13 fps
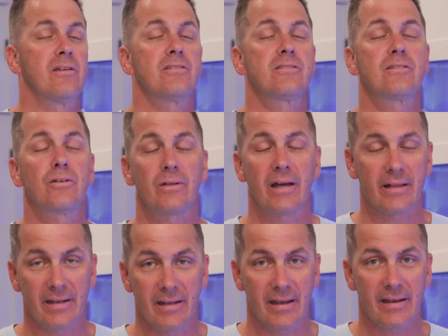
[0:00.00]
Still
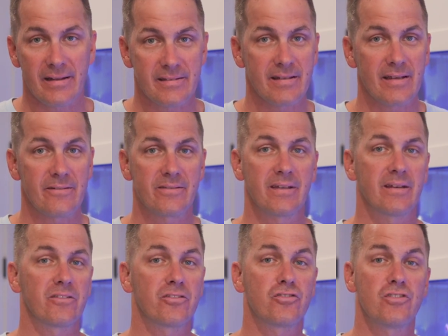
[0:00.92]
likely not going to save
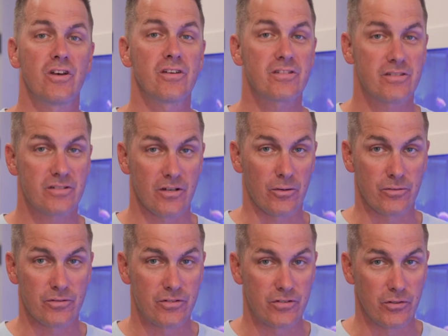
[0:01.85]
things. Just
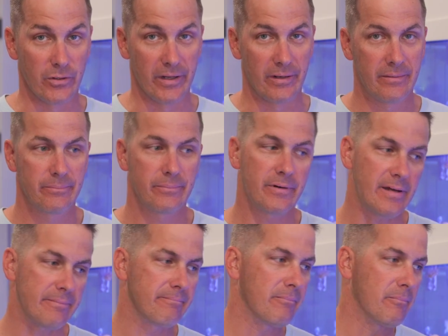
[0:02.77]
don't do it.
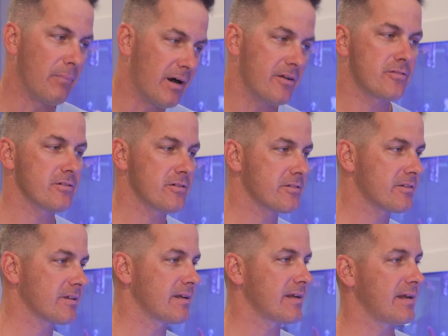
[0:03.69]
But monitoring your
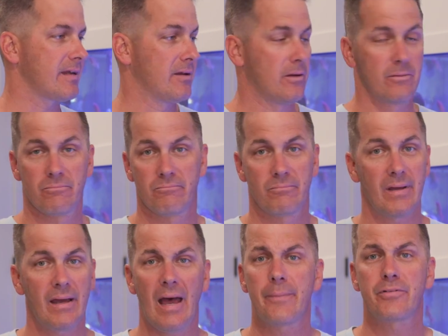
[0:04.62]
salinity,
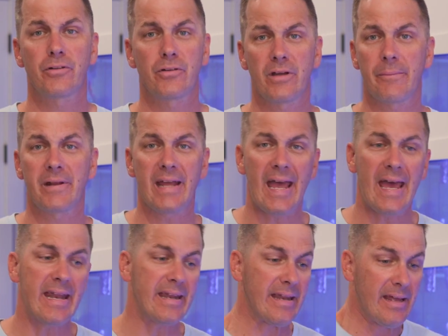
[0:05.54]
absolutely, I'm going to
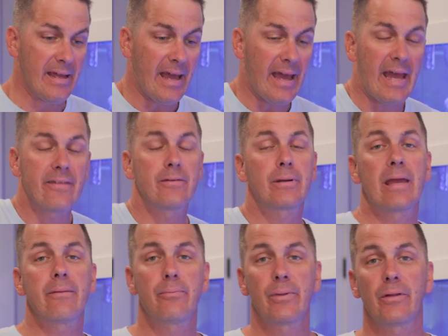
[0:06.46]
add it. I had the
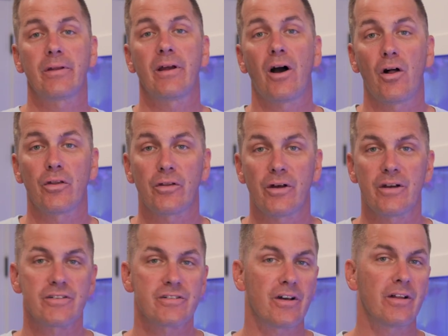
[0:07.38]
capability on the
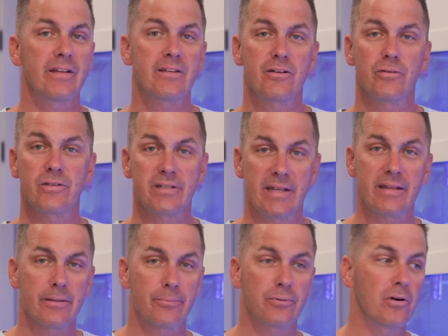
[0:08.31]
launch. All I had to do was
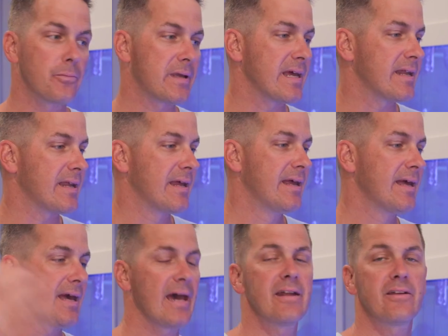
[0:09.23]
get the probe kit,
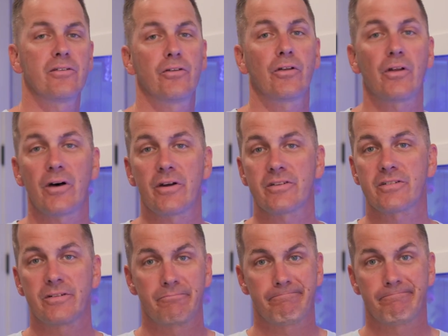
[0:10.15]
add it to the
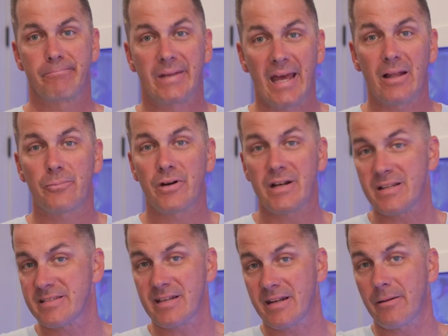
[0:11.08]
launch, calibrate
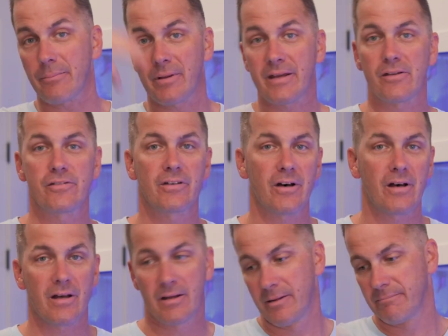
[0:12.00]
it, set it up like you
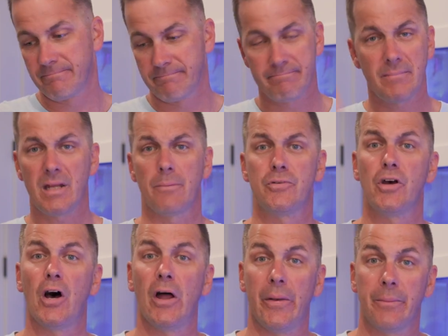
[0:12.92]
saw, and I'm
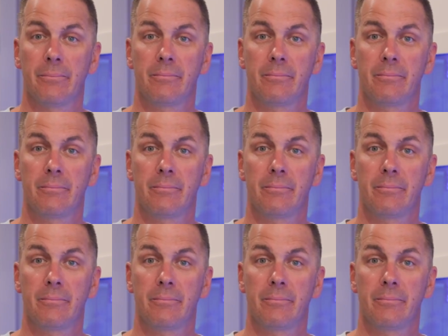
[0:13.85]
done.